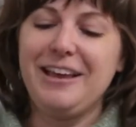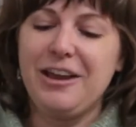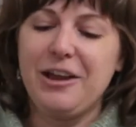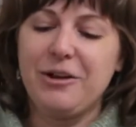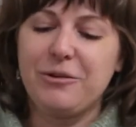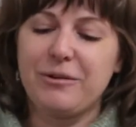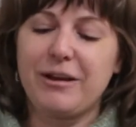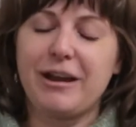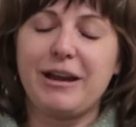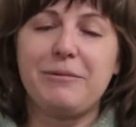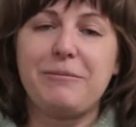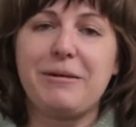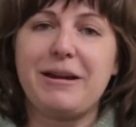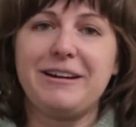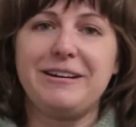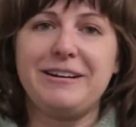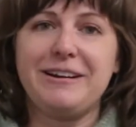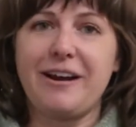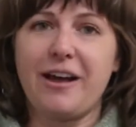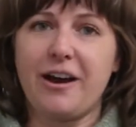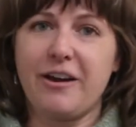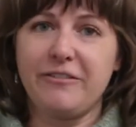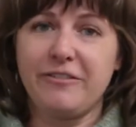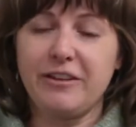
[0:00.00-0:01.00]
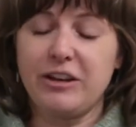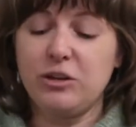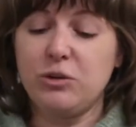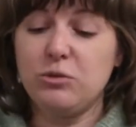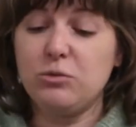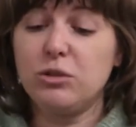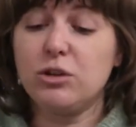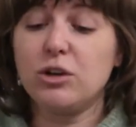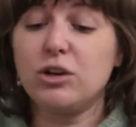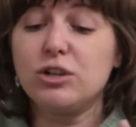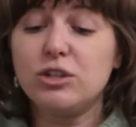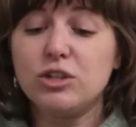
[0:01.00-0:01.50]
recommend it enough, and you
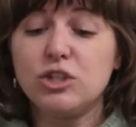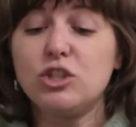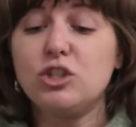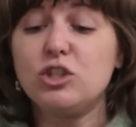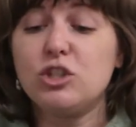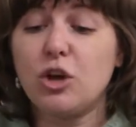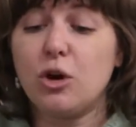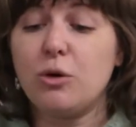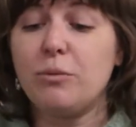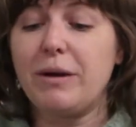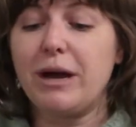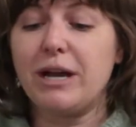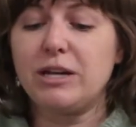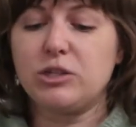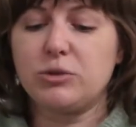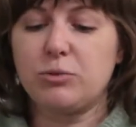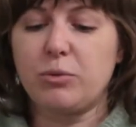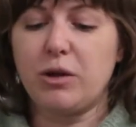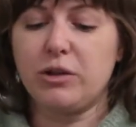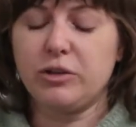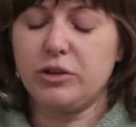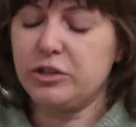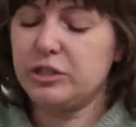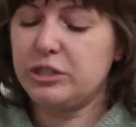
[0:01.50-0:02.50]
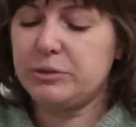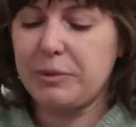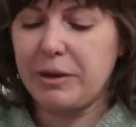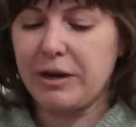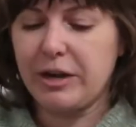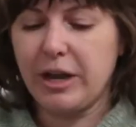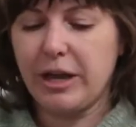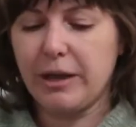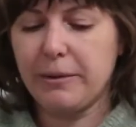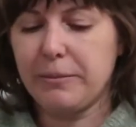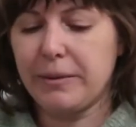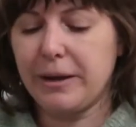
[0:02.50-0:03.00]
learn so much while you're
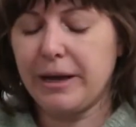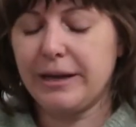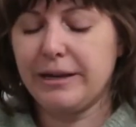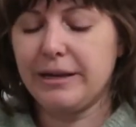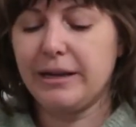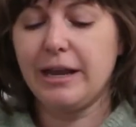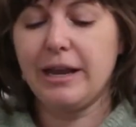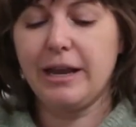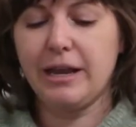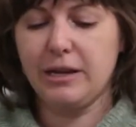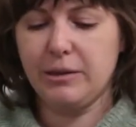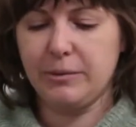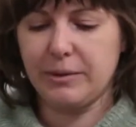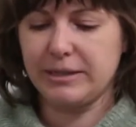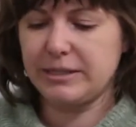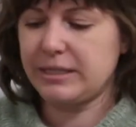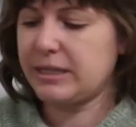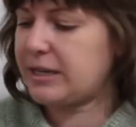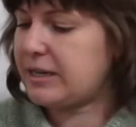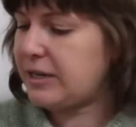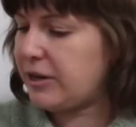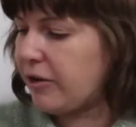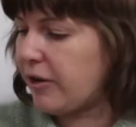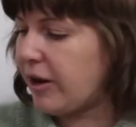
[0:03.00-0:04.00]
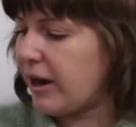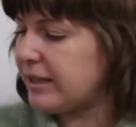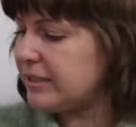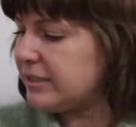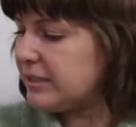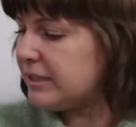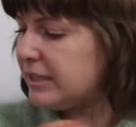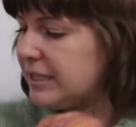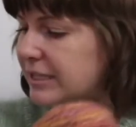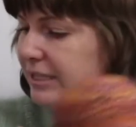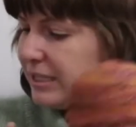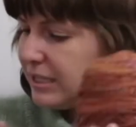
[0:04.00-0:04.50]
spinning. But anyways, I digress.
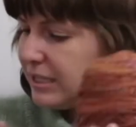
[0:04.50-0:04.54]
This